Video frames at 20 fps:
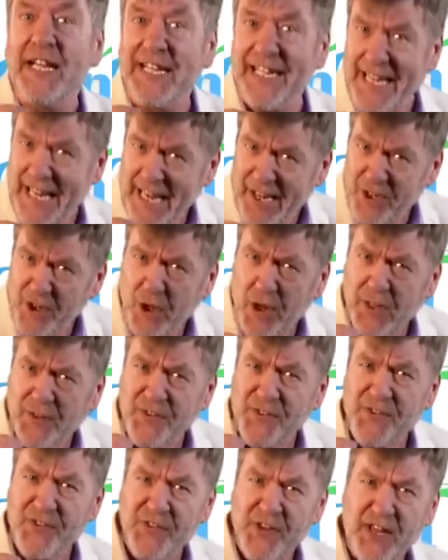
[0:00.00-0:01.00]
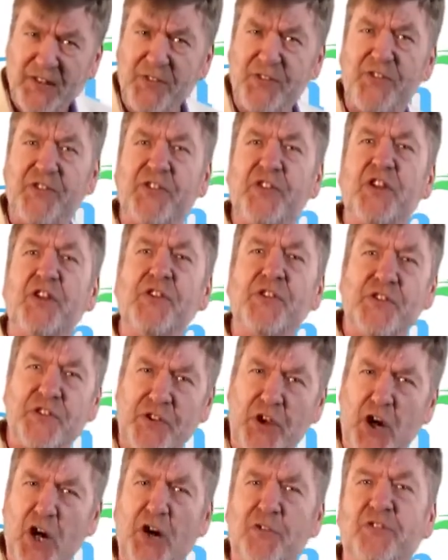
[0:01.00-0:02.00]
cannot sense
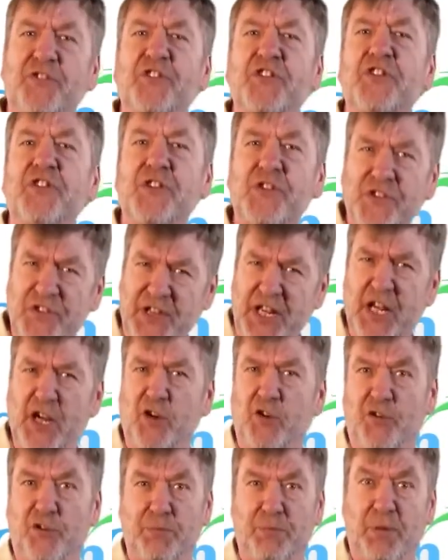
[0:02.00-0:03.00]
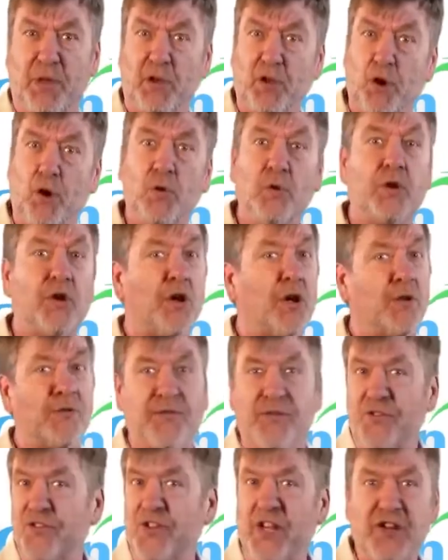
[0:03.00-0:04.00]
soft sounds below
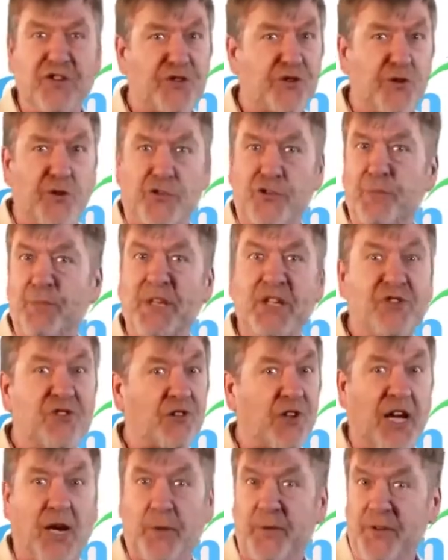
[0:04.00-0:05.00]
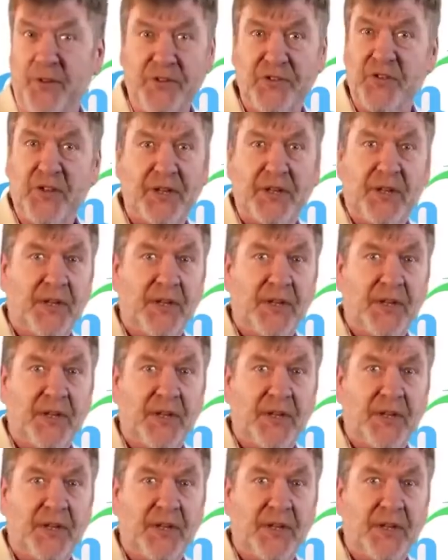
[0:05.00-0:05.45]
conversational speech loudness.